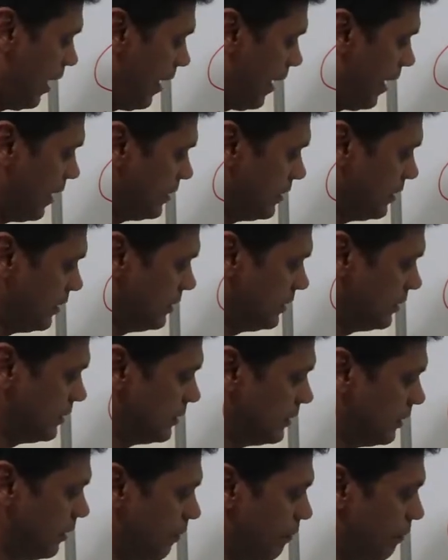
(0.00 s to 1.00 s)

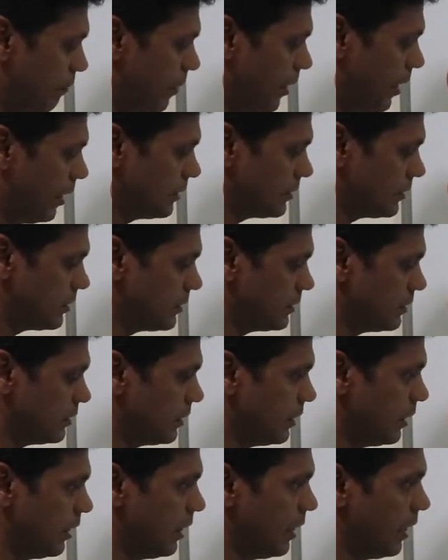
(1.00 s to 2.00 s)
Assets plus
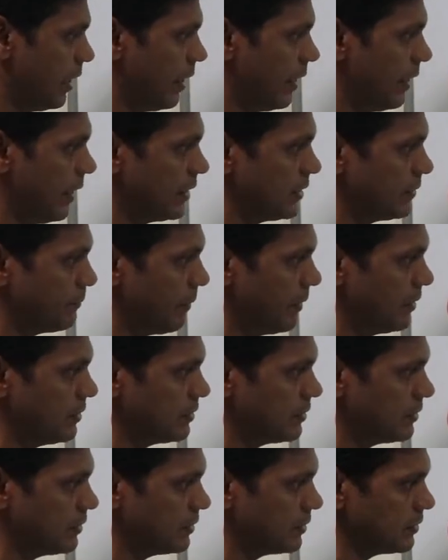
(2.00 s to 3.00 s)

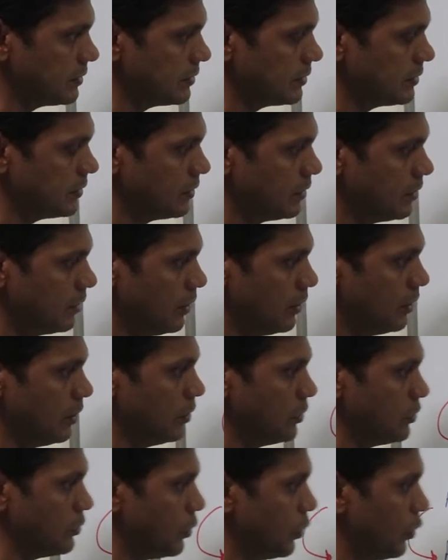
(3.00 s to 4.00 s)
expenses.
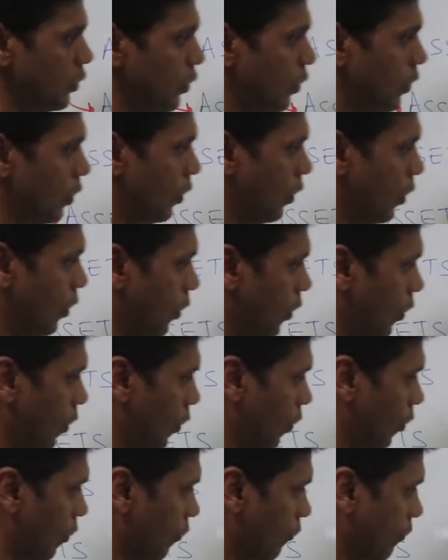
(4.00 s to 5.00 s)
So
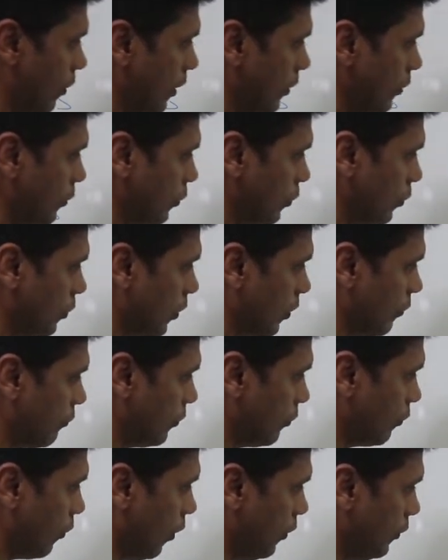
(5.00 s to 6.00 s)

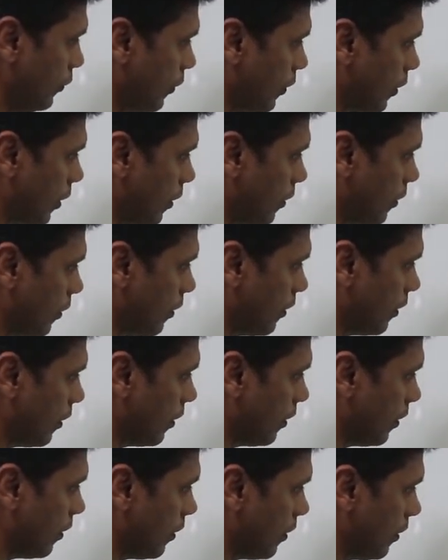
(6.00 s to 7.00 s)
if you want to
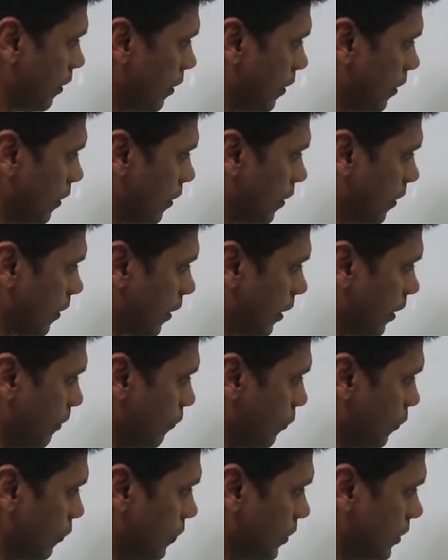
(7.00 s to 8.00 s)

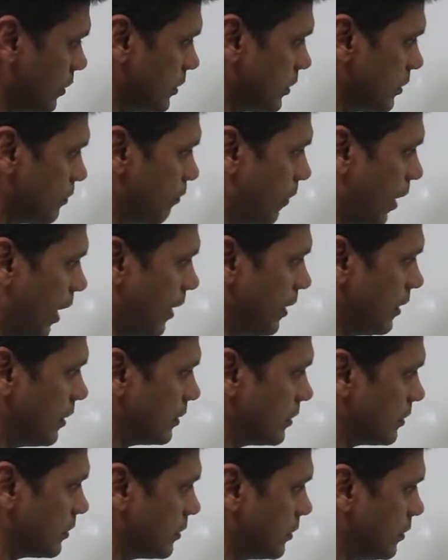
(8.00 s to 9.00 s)
remove this
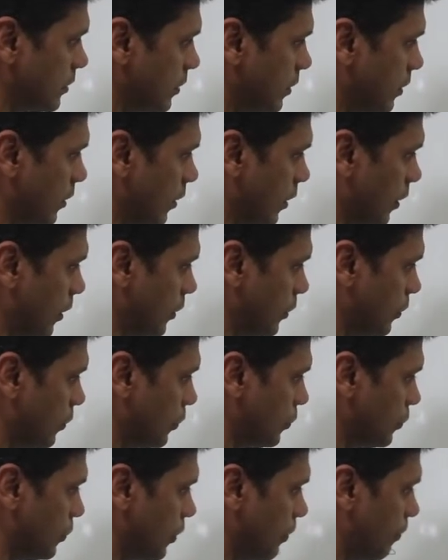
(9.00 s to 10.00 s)
minus,
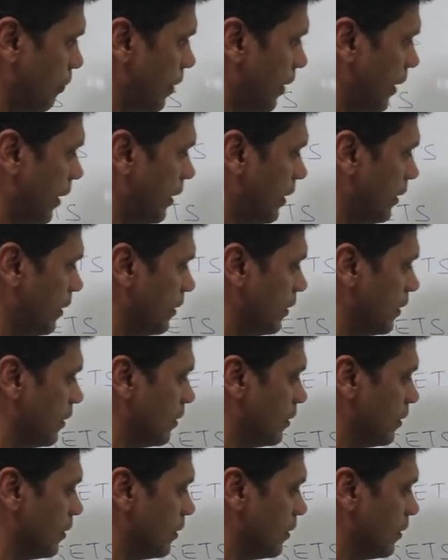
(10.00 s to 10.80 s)
you should bring